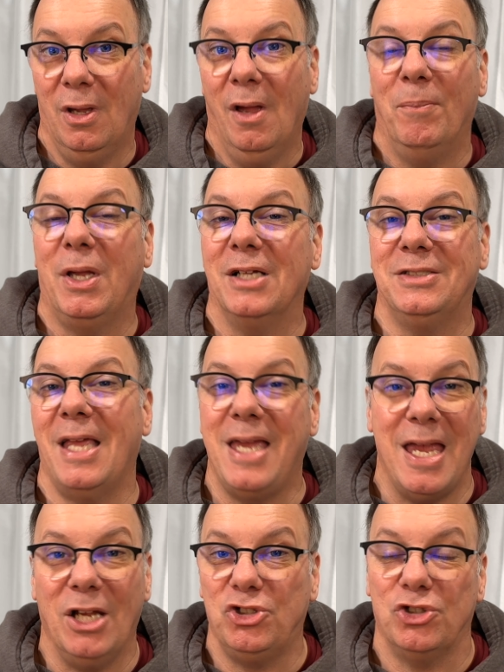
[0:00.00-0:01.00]
because they
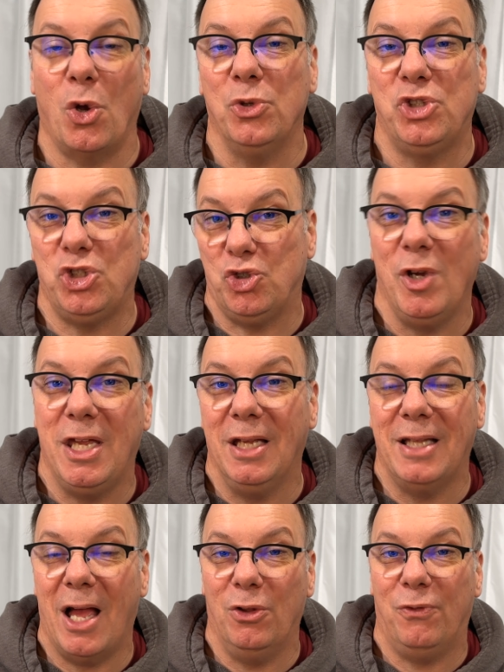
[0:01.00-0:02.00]
can't just go streaking
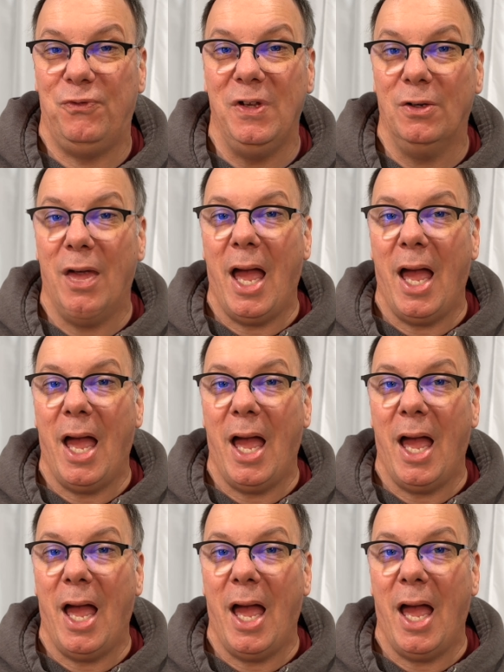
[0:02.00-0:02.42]
down the field